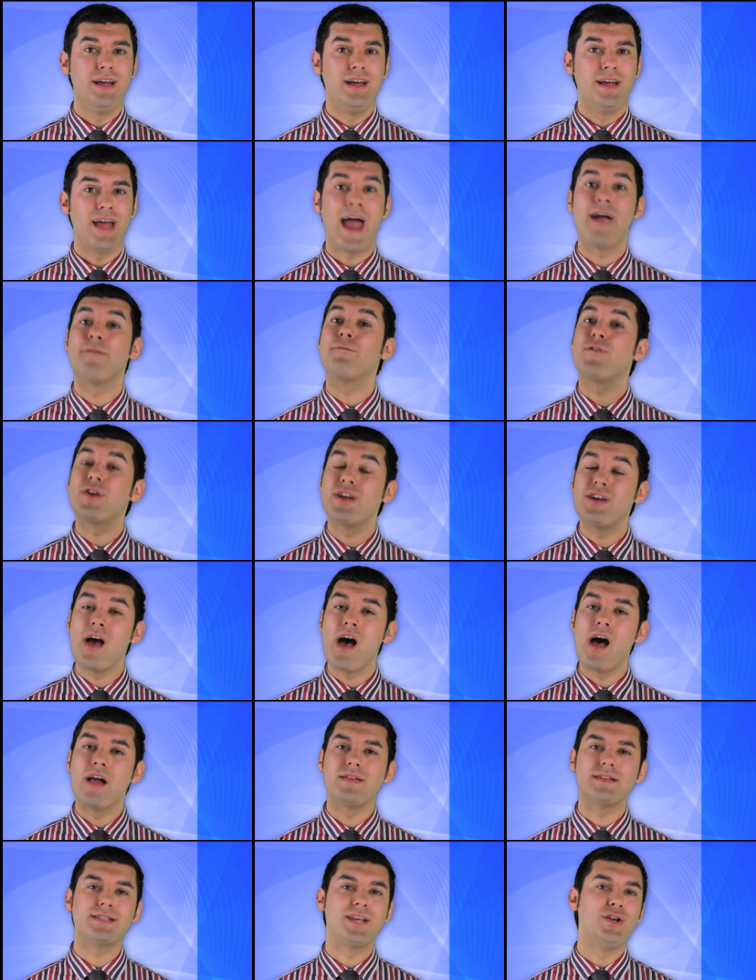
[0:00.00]
Every year
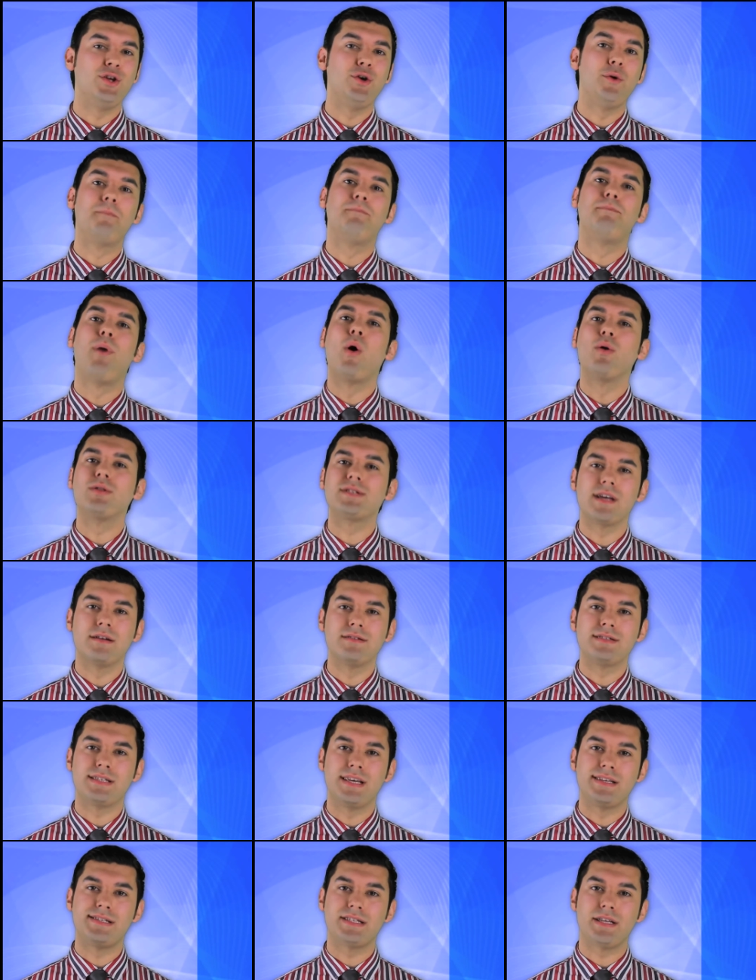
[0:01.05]
there's a new bolt-on
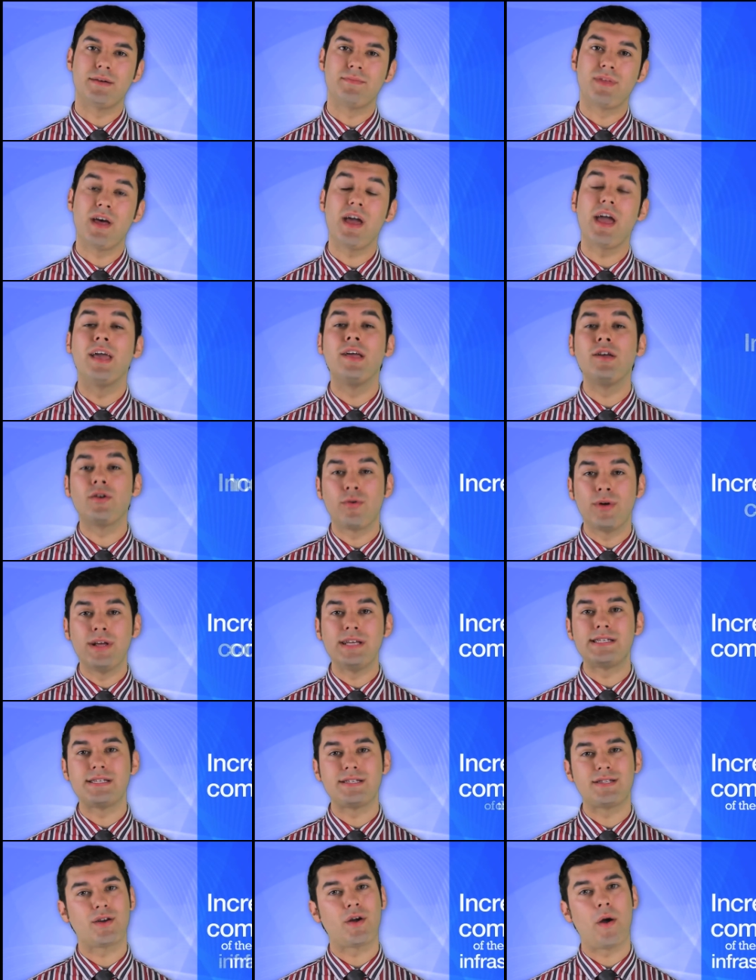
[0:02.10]
system that
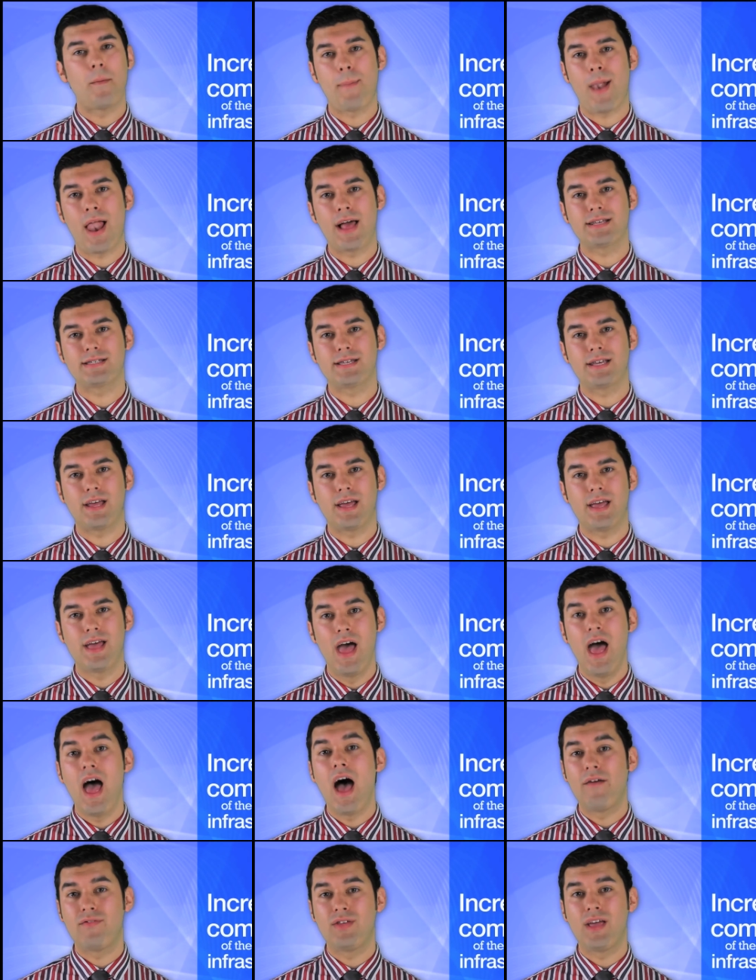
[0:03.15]
increases the complexity
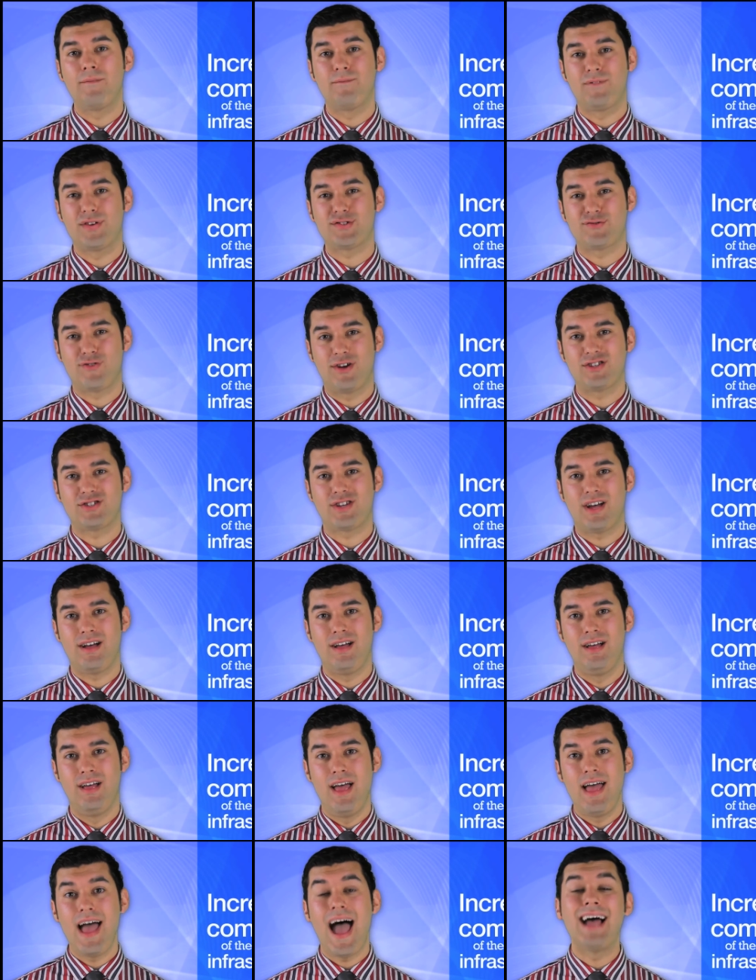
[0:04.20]
of the infrastructure,
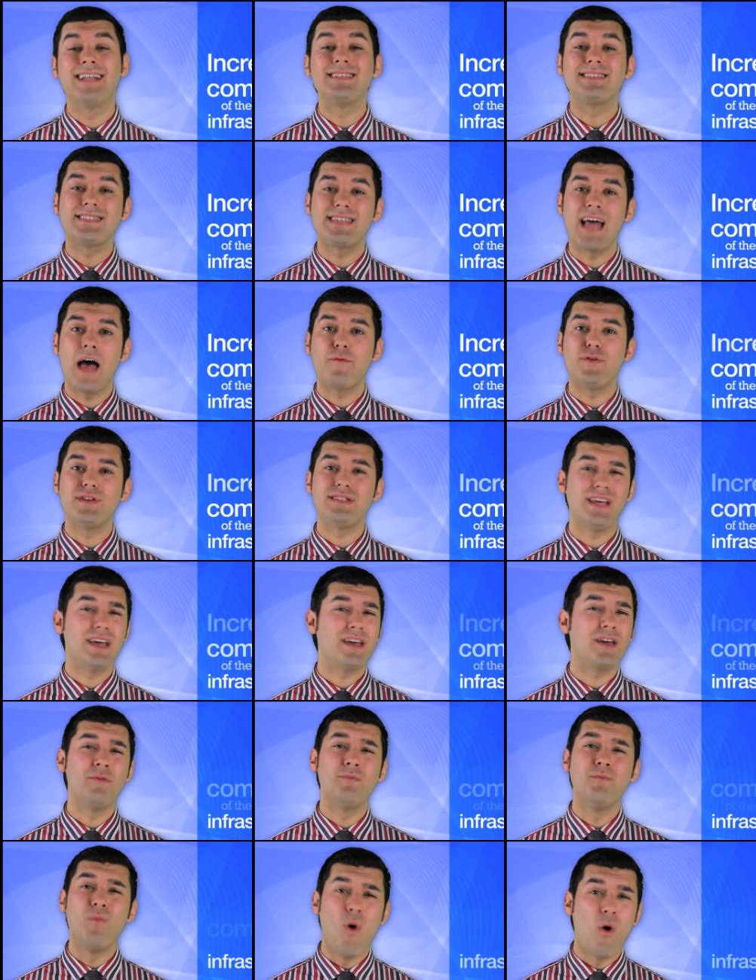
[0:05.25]
and staff are
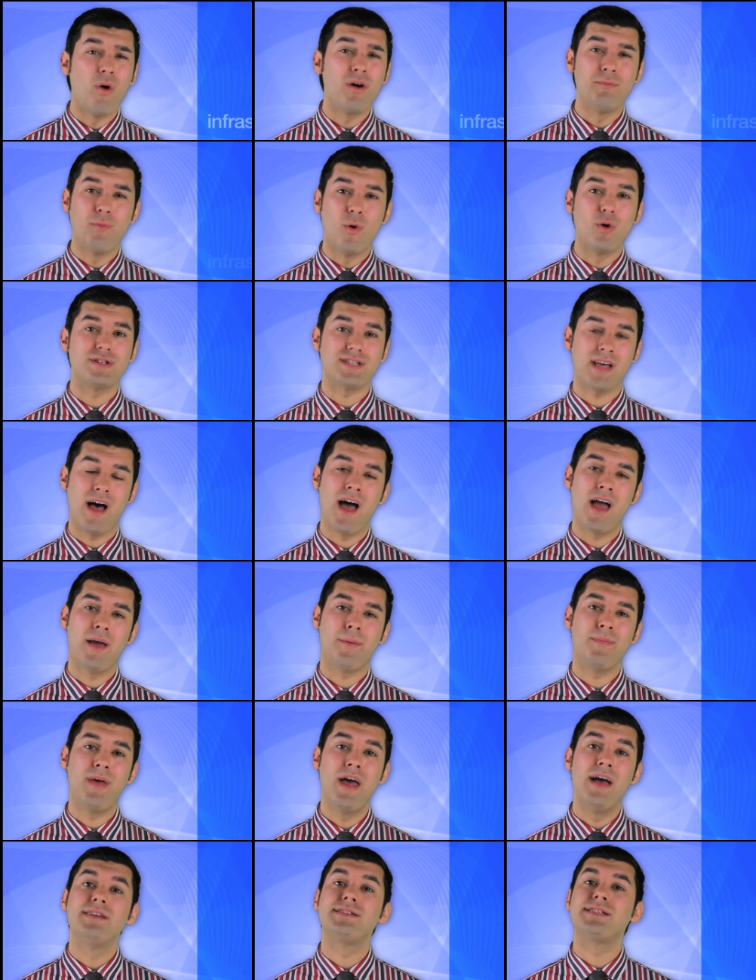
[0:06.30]
taking more and more time
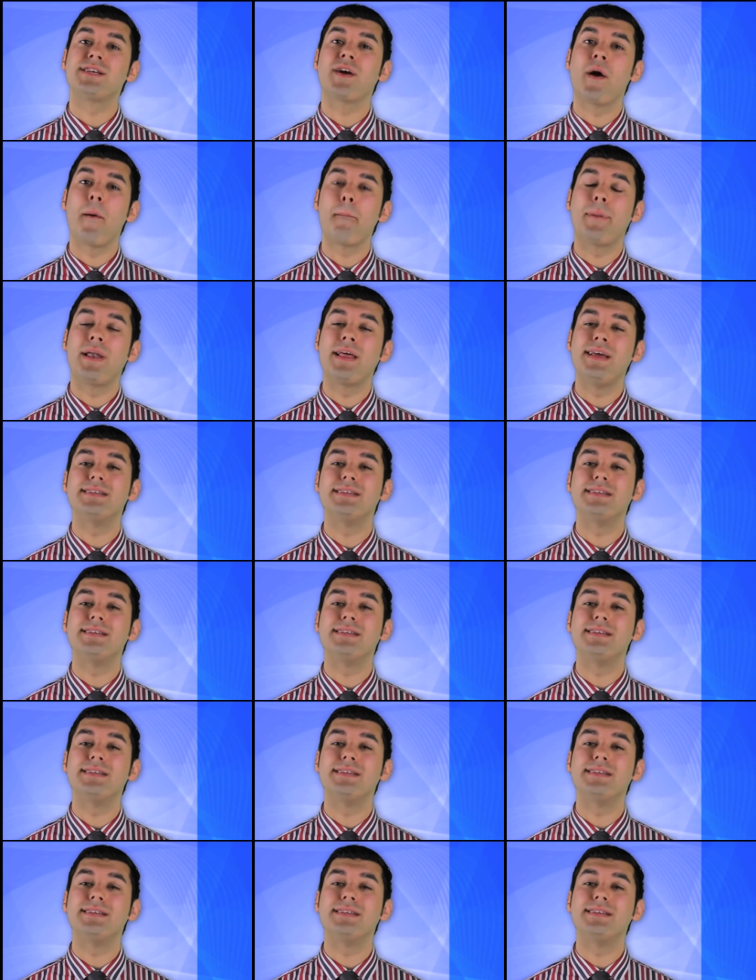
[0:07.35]
to complete